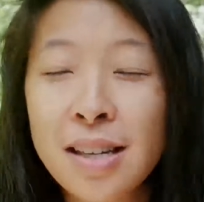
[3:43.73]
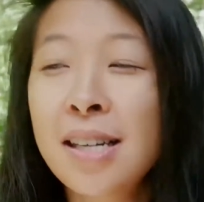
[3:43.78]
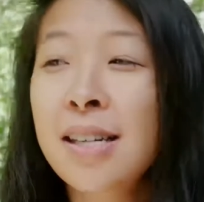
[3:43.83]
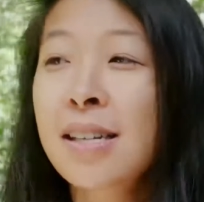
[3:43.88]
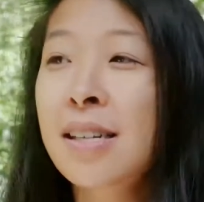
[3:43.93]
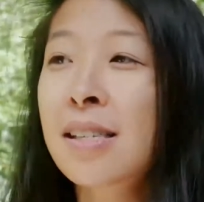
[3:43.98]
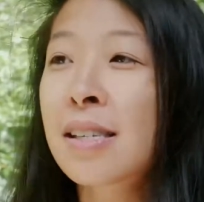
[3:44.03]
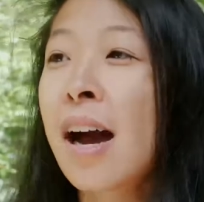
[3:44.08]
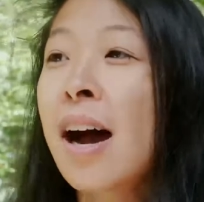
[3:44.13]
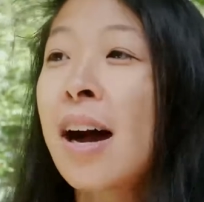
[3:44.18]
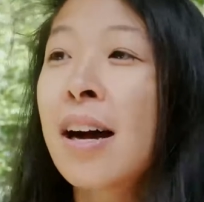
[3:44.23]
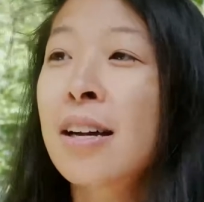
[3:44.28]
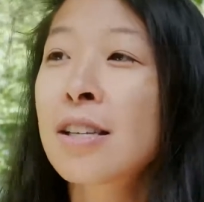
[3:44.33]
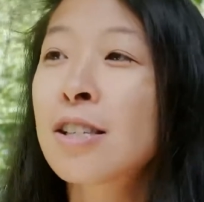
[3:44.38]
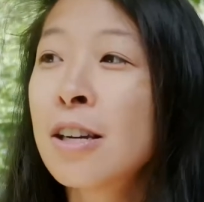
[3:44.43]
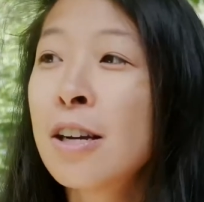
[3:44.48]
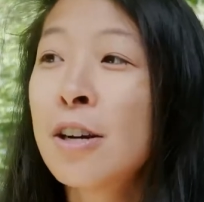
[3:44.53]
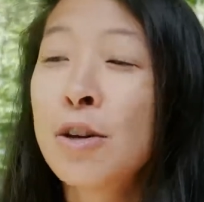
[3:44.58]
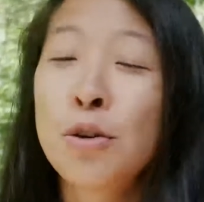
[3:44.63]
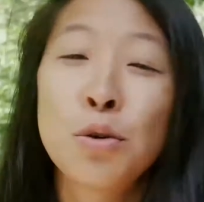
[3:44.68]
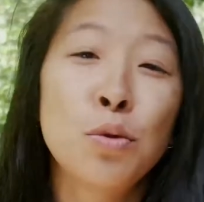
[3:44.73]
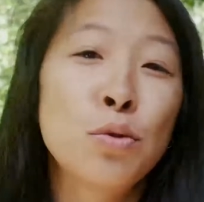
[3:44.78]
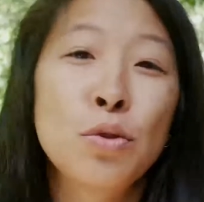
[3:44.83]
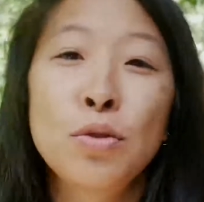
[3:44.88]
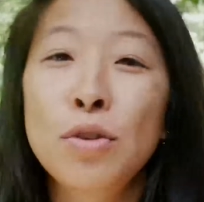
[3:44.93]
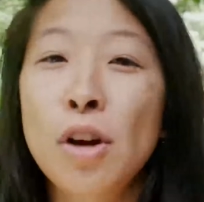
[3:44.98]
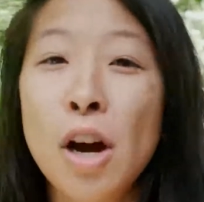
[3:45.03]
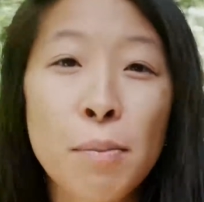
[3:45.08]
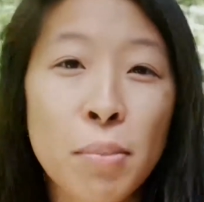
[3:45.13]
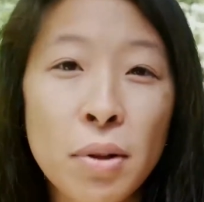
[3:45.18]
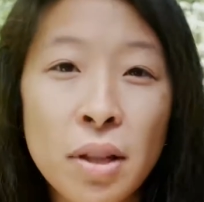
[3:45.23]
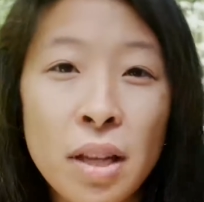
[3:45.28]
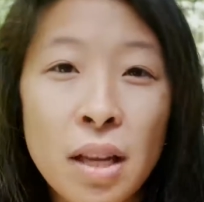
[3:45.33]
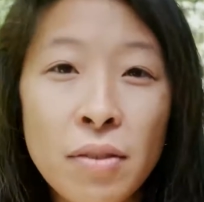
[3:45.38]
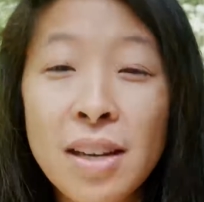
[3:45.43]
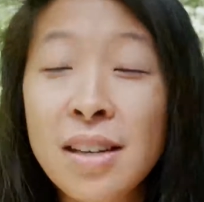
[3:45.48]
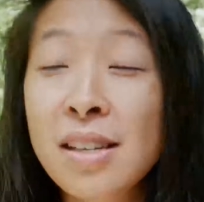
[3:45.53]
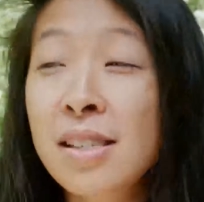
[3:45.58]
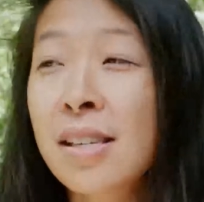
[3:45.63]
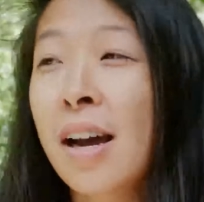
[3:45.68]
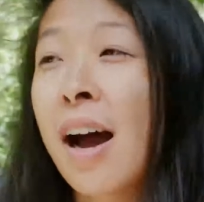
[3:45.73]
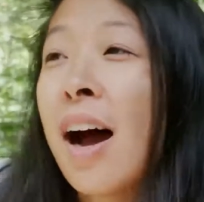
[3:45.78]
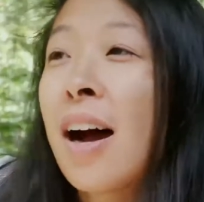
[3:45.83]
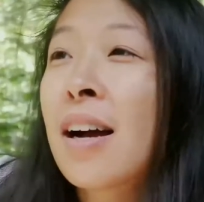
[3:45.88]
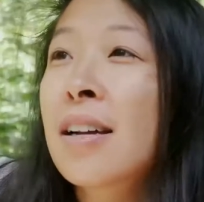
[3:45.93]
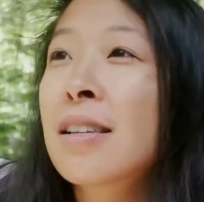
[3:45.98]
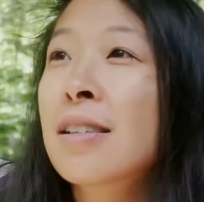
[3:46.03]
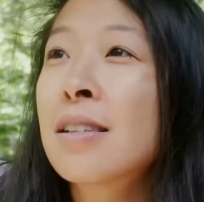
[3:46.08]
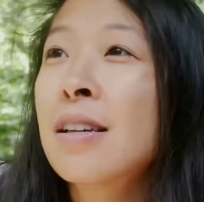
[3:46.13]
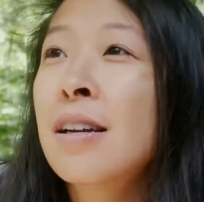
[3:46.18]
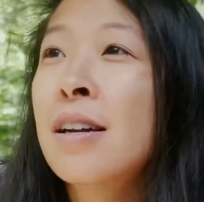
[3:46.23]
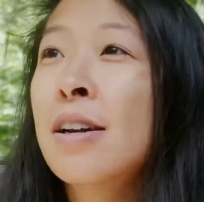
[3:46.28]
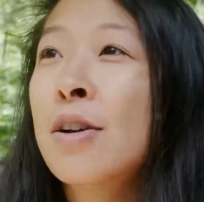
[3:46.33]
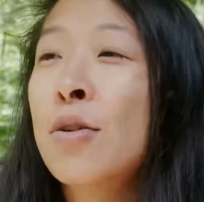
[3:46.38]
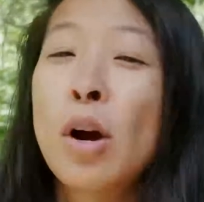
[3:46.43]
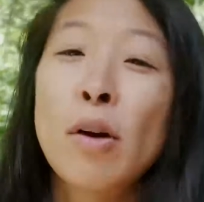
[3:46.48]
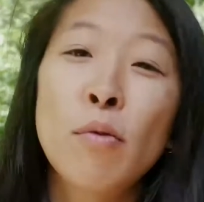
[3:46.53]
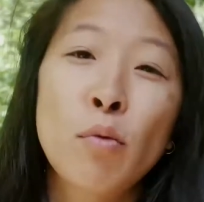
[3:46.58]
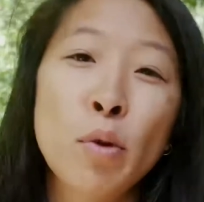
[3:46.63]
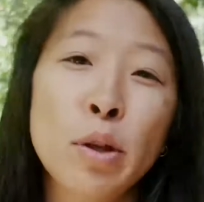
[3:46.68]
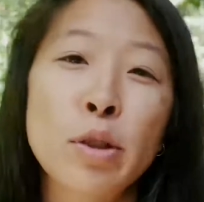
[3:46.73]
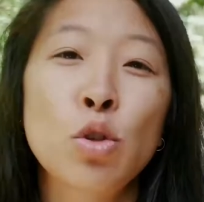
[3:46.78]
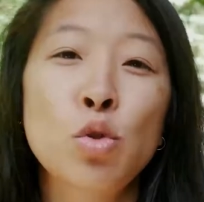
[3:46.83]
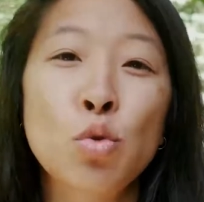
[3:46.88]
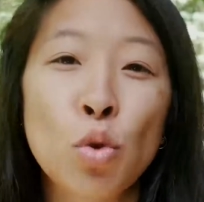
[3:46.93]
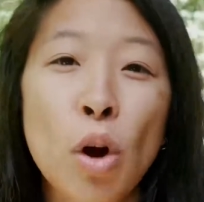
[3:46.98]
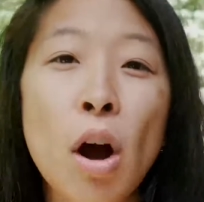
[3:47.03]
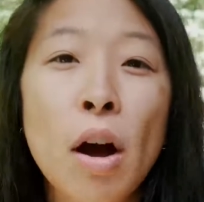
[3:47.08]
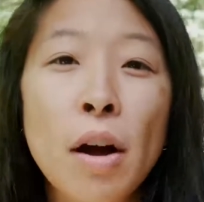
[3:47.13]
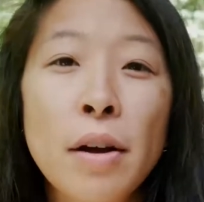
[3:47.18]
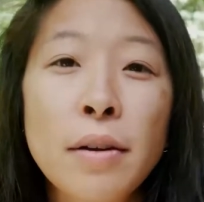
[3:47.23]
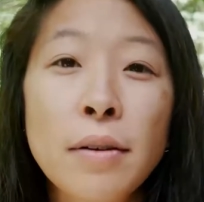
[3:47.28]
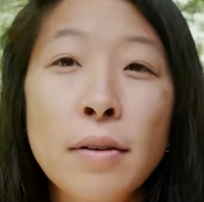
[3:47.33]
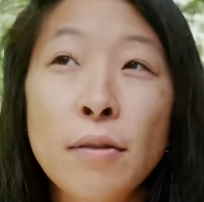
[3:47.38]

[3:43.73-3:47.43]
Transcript: It is us who do not believe. It is us who have withdrawn